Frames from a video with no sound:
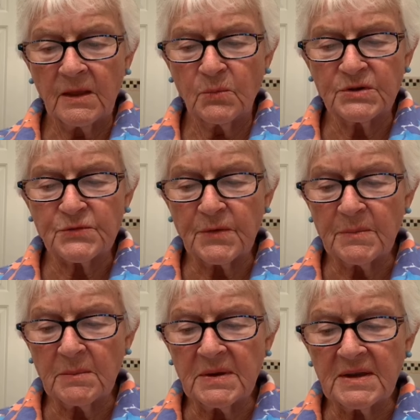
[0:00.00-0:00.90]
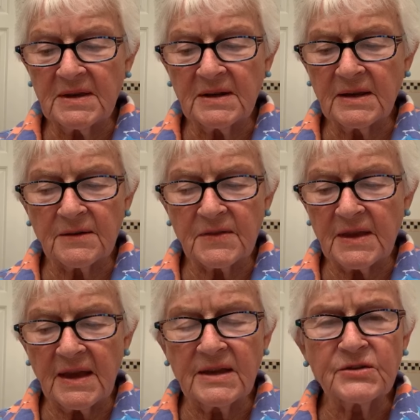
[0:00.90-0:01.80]
which from the beginning of
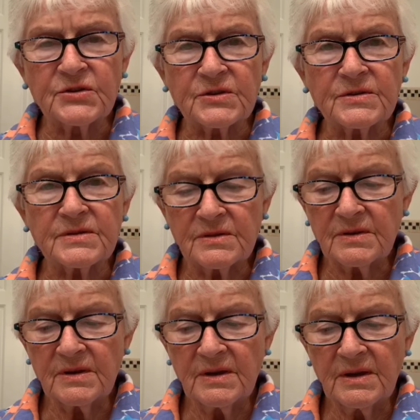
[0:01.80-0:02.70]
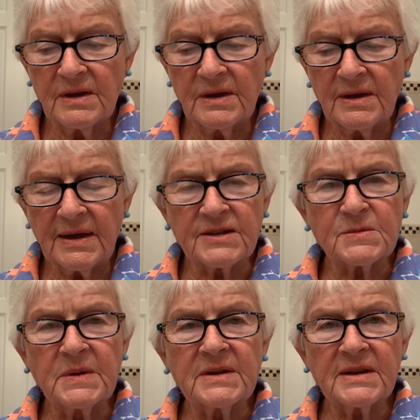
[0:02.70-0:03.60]
the ages
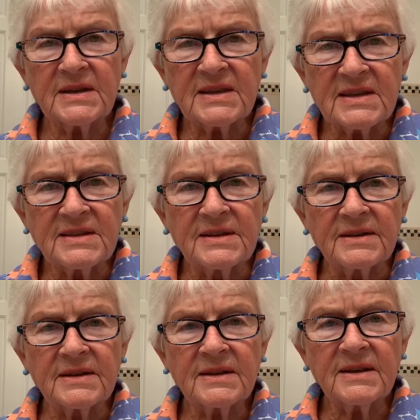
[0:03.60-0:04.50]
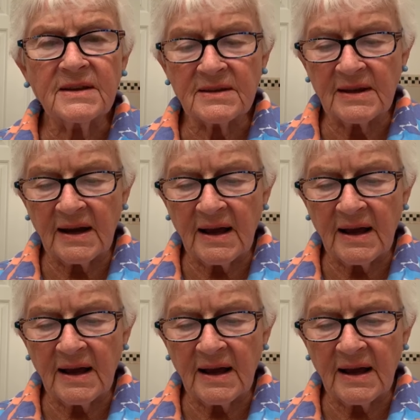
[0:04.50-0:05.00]
has been hidden in